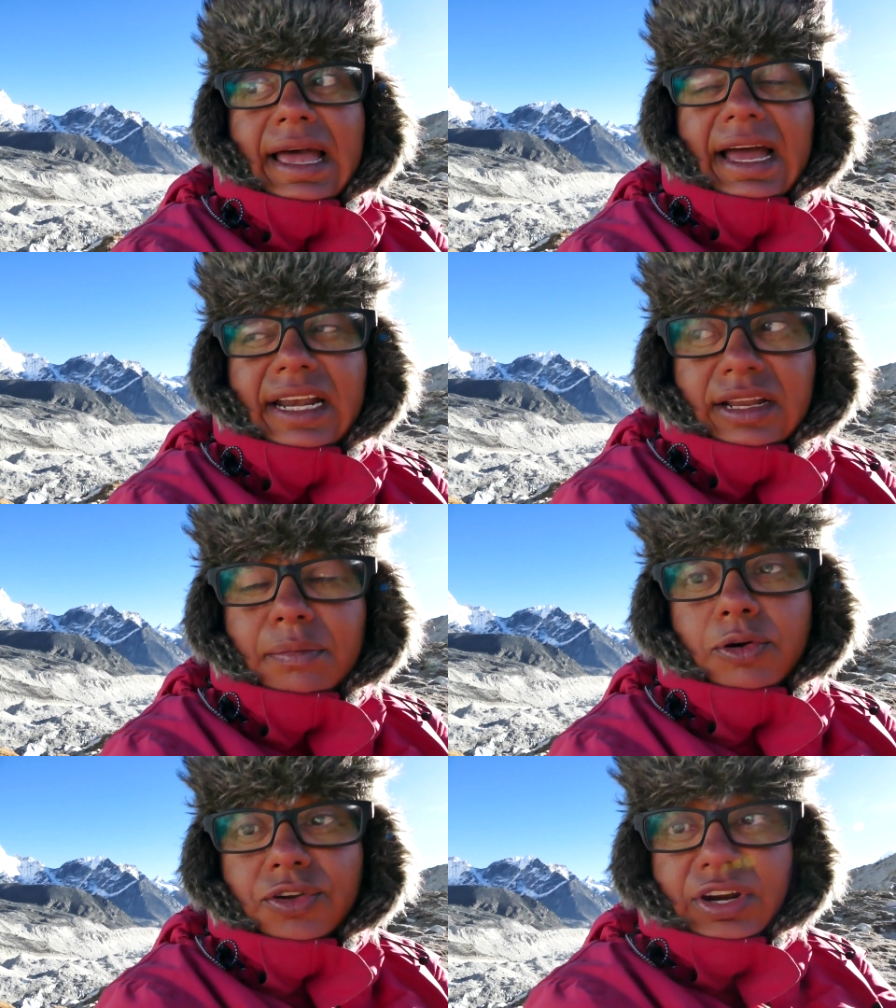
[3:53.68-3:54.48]
I needed
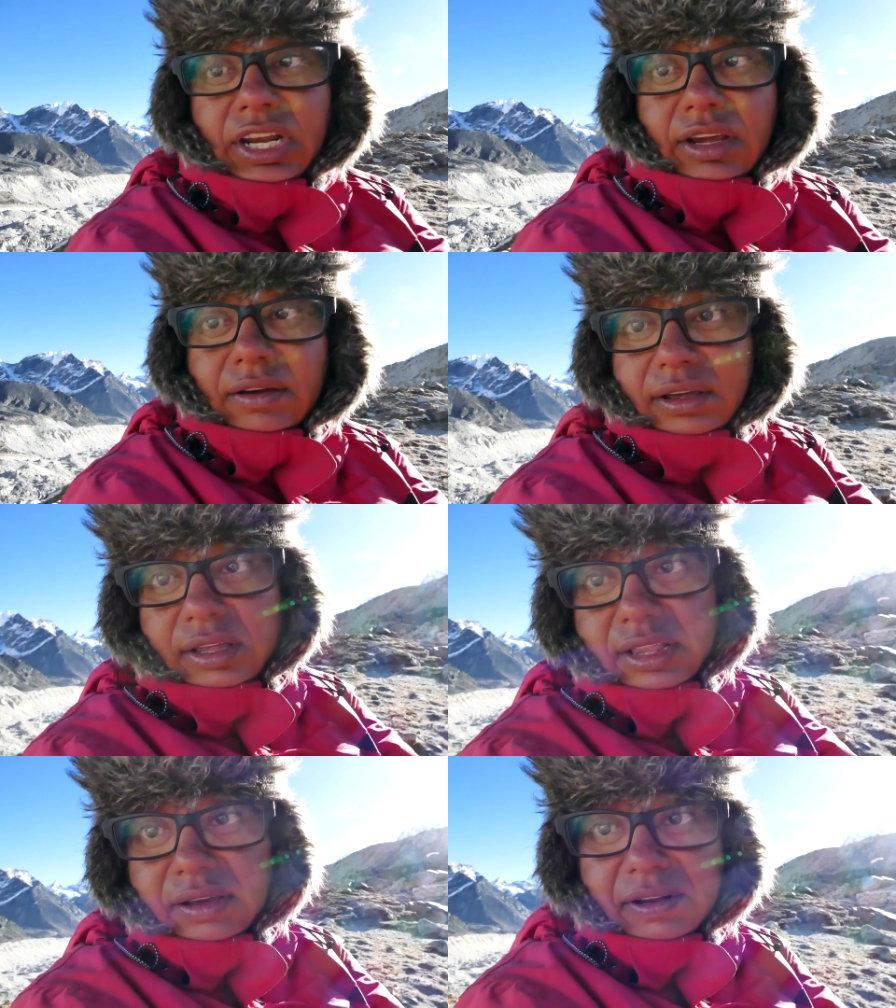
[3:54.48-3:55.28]
more training,
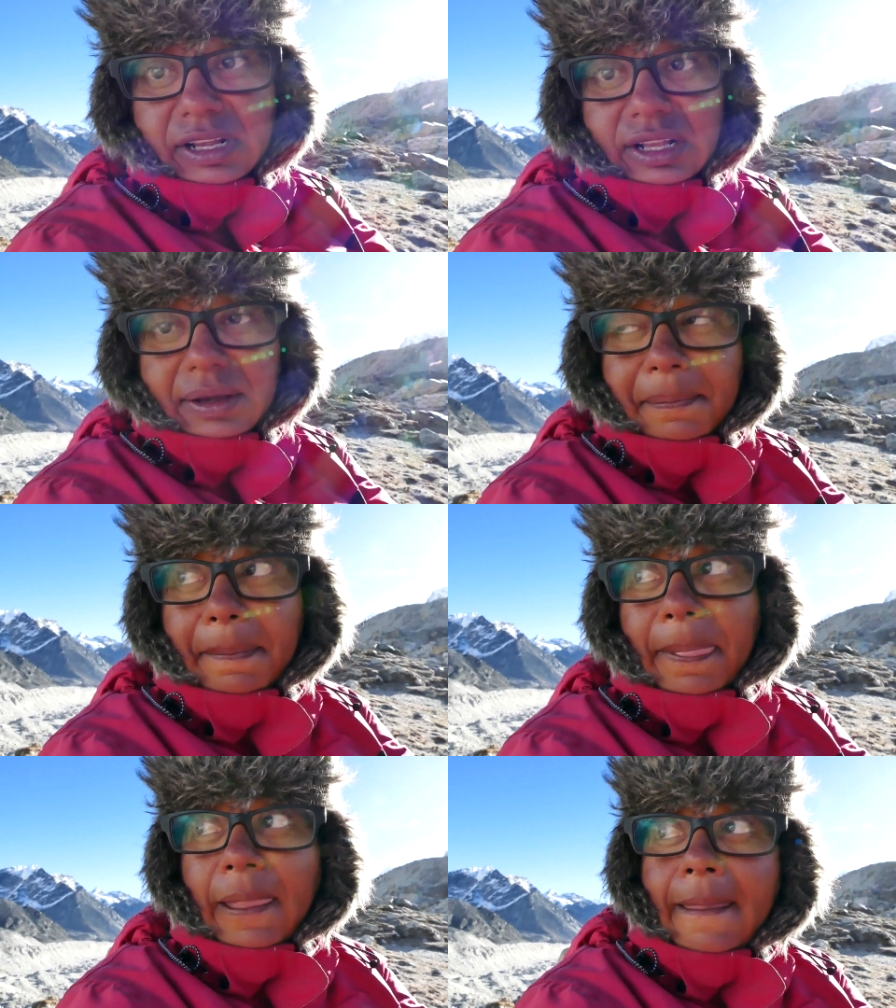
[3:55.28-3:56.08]
definitely.
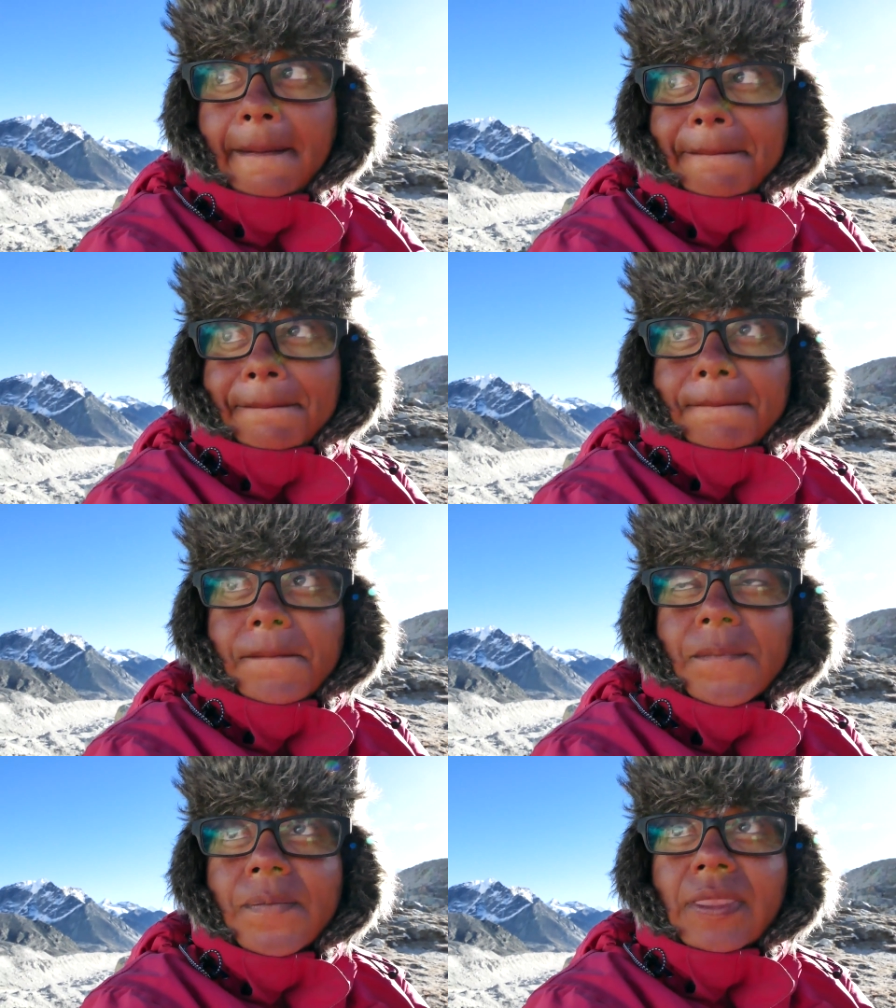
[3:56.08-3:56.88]

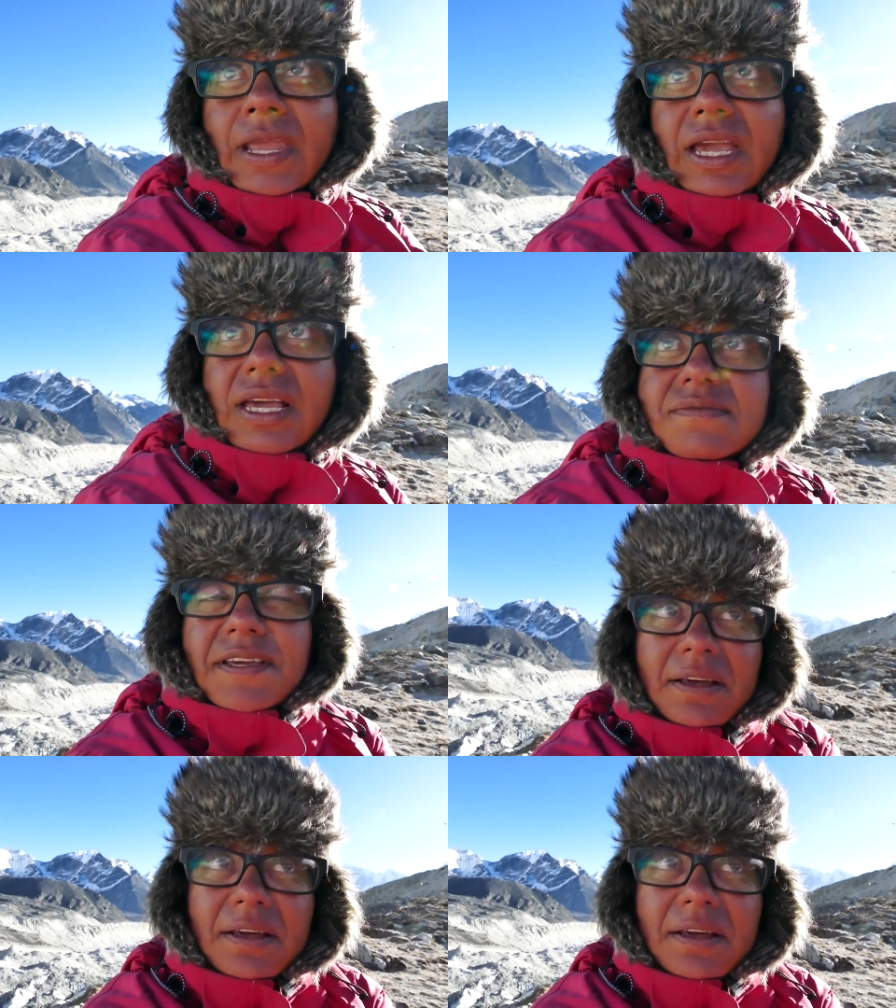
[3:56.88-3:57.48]
It has been